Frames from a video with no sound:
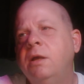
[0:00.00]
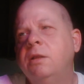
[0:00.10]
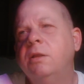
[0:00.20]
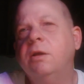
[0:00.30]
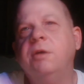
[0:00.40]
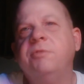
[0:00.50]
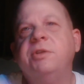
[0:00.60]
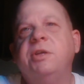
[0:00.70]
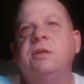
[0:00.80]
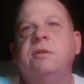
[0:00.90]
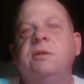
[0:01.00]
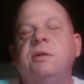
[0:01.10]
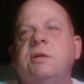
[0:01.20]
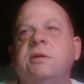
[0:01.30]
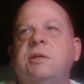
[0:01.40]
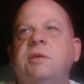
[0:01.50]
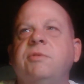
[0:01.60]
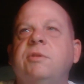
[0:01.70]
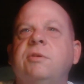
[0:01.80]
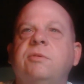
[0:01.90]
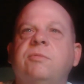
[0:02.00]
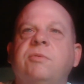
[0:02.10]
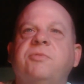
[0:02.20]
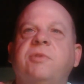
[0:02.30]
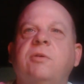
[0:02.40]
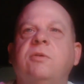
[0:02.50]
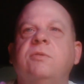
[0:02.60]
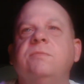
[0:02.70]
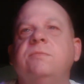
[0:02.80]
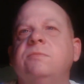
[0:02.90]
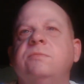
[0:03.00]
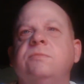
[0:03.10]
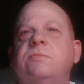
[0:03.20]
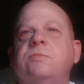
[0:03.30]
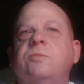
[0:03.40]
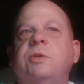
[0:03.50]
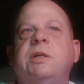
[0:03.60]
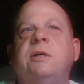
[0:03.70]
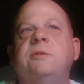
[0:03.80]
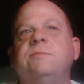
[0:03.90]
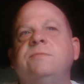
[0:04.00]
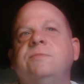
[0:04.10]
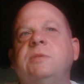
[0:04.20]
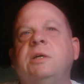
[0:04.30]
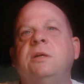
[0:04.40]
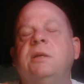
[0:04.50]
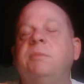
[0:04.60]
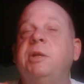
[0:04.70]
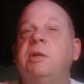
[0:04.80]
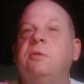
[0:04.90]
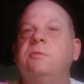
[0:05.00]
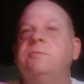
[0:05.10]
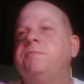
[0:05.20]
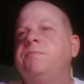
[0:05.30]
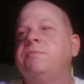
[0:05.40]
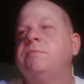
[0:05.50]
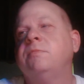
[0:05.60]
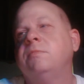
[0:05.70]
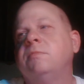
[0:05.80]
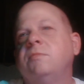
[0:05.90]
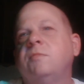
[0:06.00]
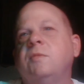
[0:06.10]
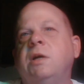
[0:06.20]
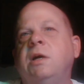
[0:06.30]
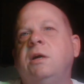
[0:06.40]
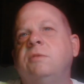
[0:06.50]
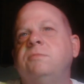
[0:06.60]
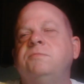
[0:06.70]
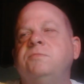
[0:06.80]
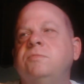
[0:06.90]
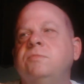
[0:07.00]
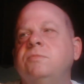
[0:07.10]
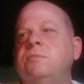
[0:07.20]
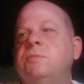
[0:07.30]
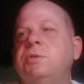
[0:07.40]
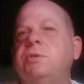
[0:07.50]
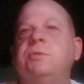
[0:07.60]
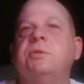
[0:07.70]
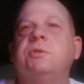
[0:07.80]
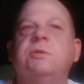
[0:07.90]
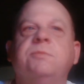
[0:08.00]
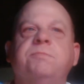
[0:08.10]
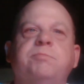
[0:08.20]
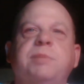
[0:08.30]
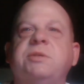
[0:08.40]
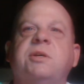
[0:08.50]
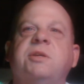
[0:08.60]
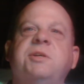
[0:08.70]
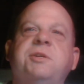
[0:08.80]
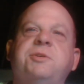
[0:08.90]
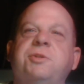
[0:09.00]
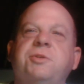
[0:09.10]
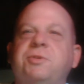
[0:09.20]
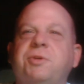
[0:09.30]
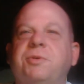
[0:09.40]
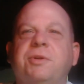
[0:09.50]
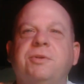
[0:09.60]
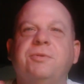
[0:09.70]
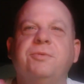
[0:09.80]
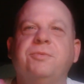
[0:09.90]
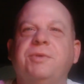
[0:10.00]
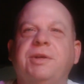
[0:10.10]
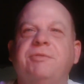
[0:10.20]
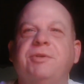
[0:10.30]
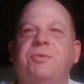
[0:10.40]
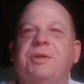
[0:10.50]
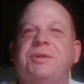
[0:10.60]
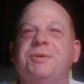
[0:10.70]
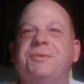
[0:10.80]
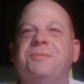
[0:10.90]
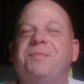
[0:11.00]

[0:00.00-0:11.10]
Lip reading: look, if it doesn't give you the referral, whatnot, let me know. I'll shoot you some basic attention token or whatever you want, dude.